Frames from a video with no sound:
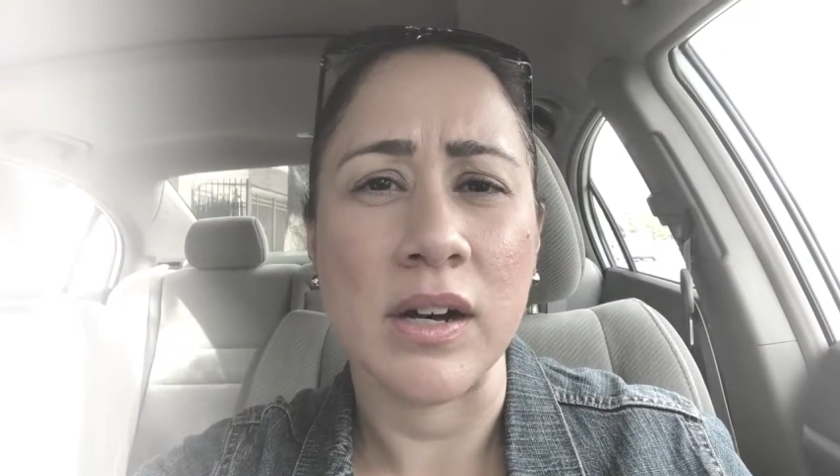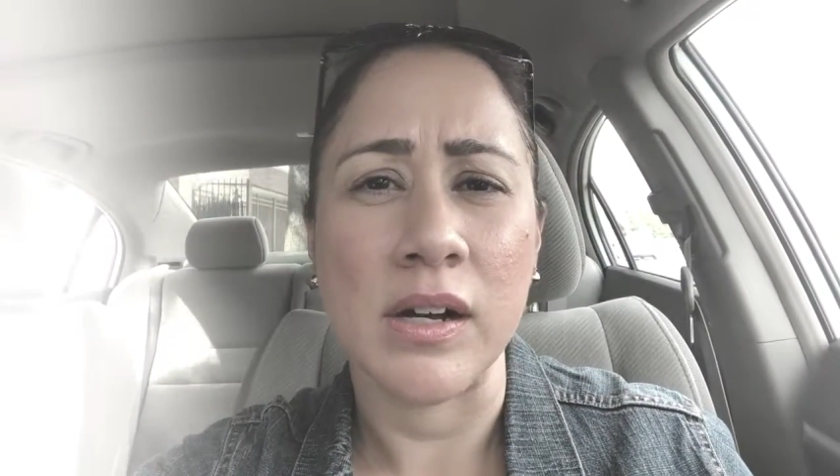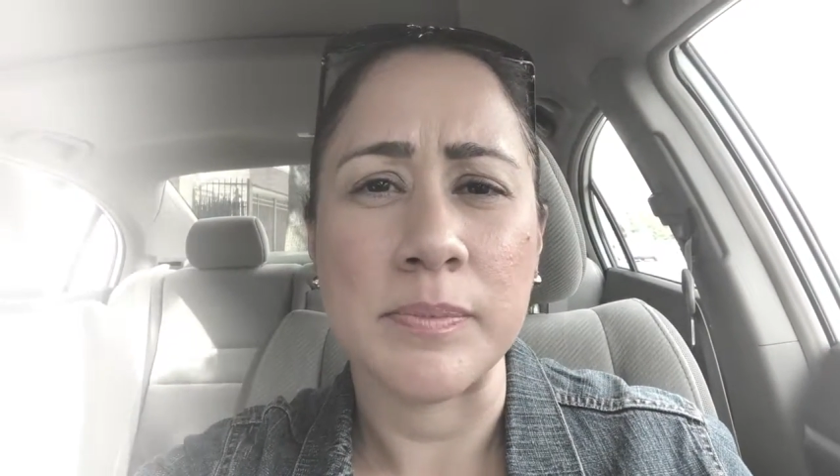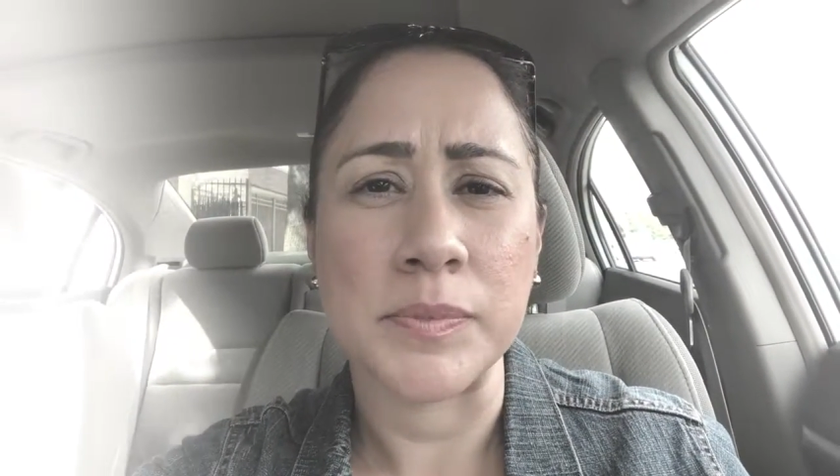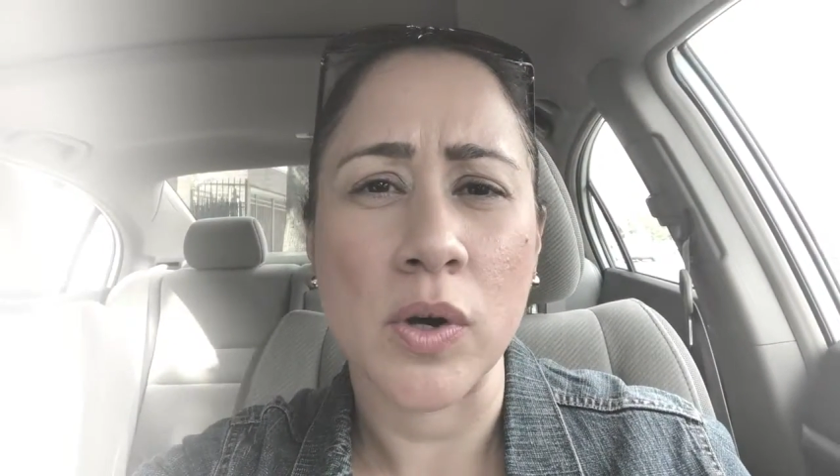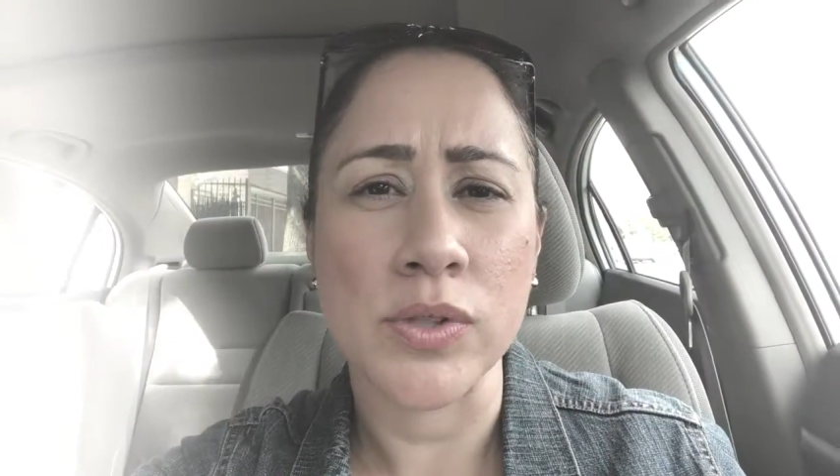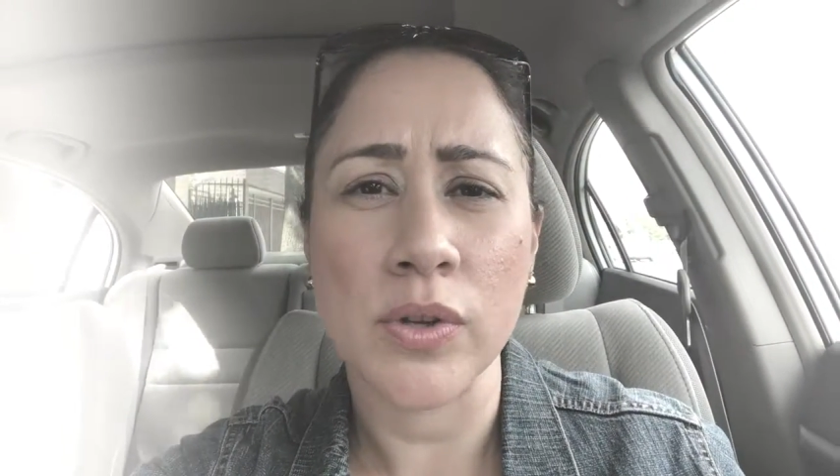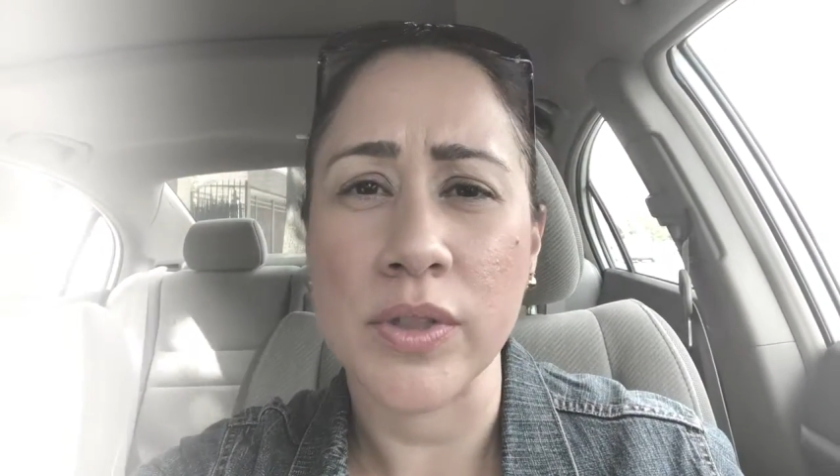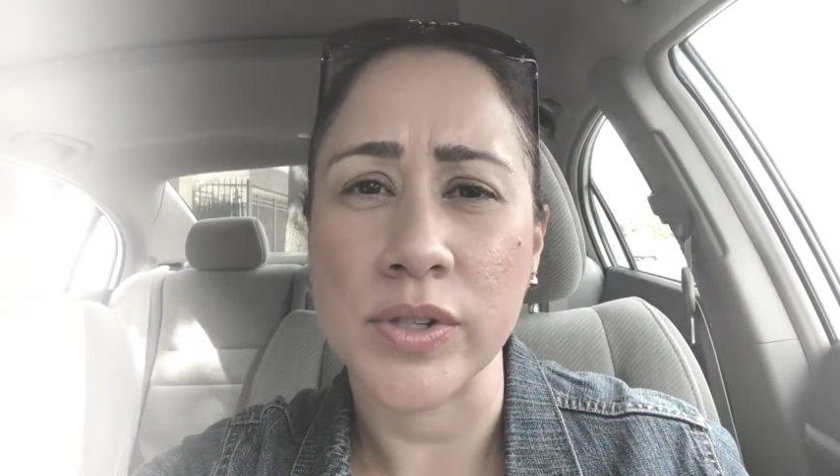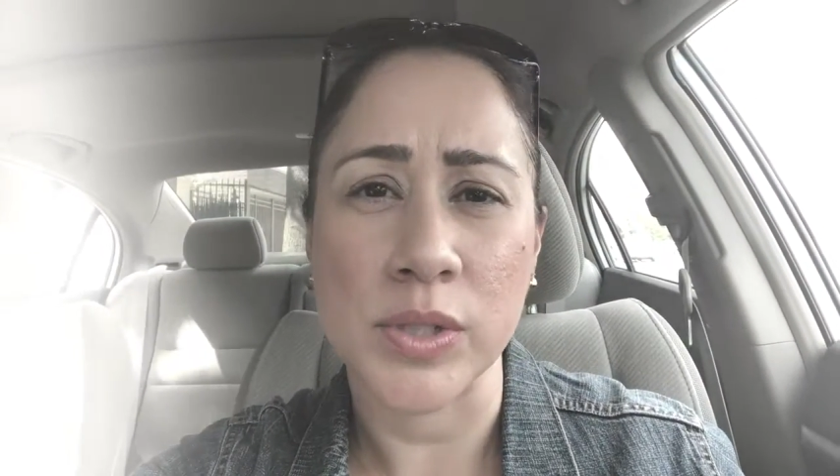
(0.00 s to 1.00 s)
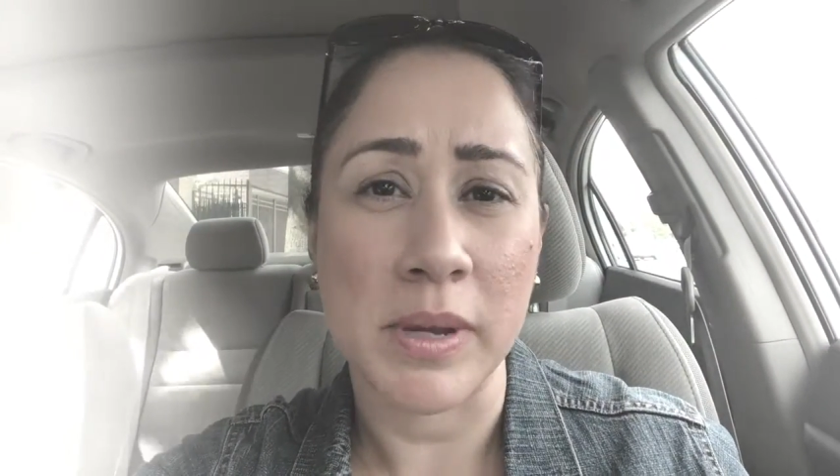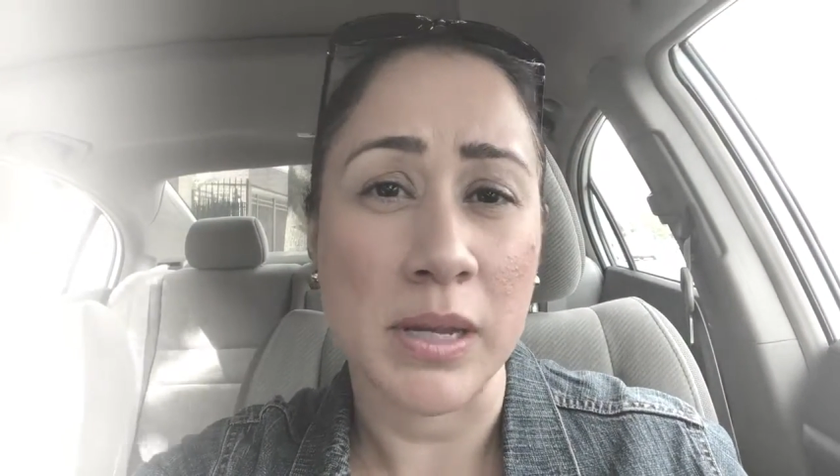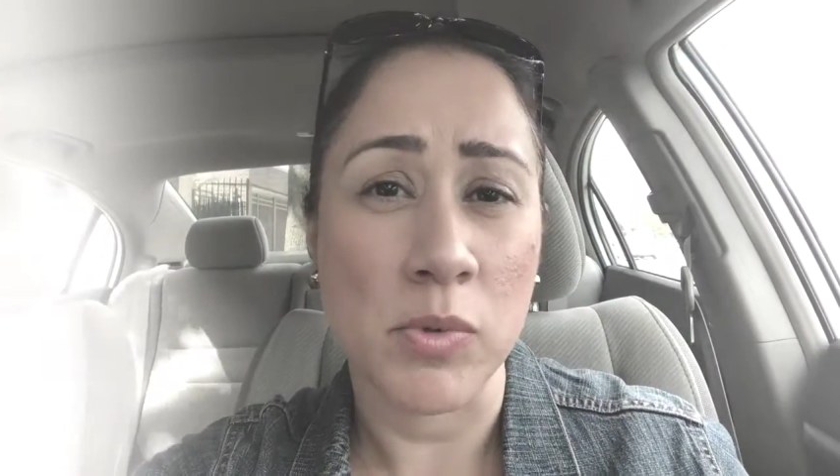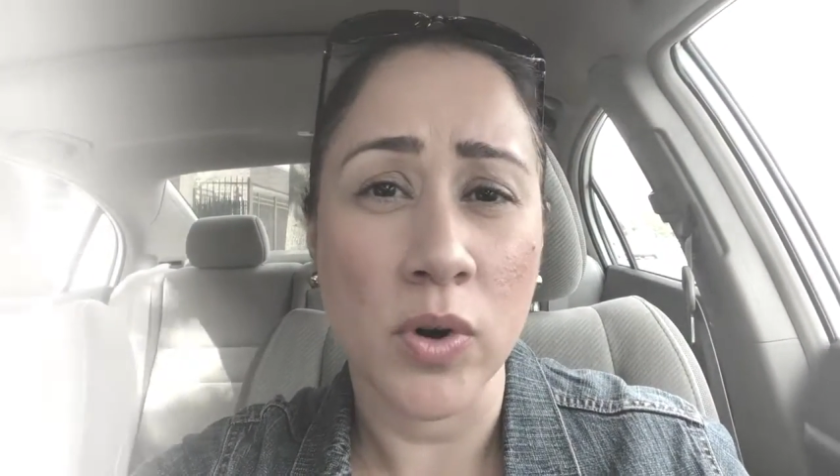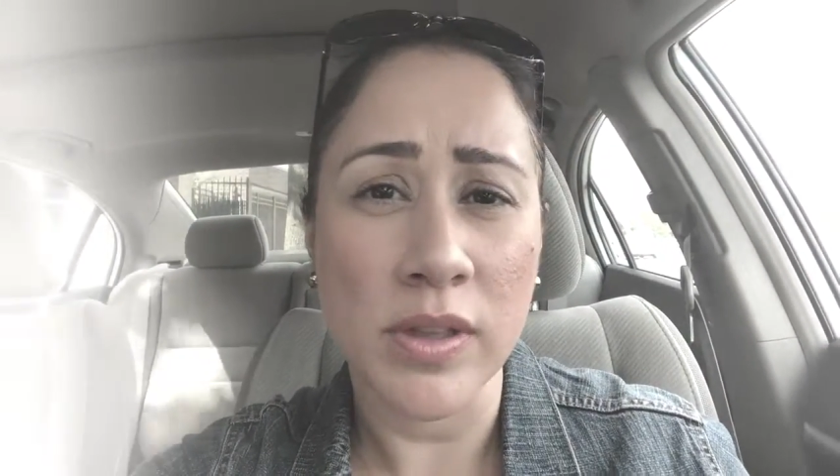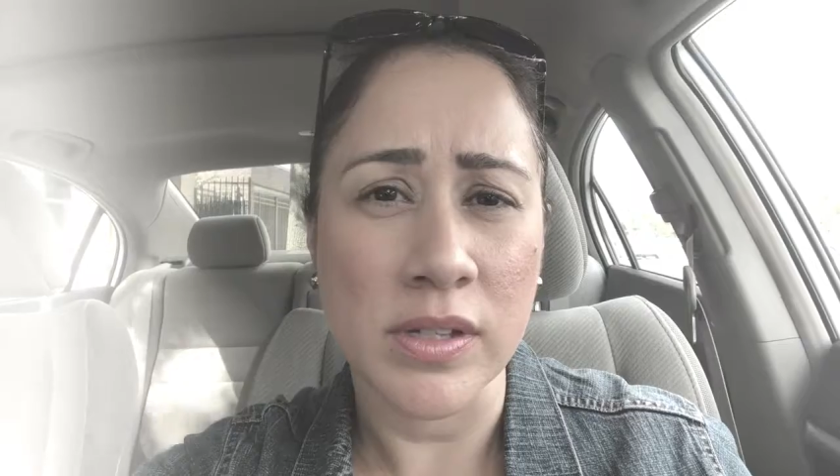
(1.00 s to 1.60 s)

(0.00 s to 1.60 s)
Also, there's many more.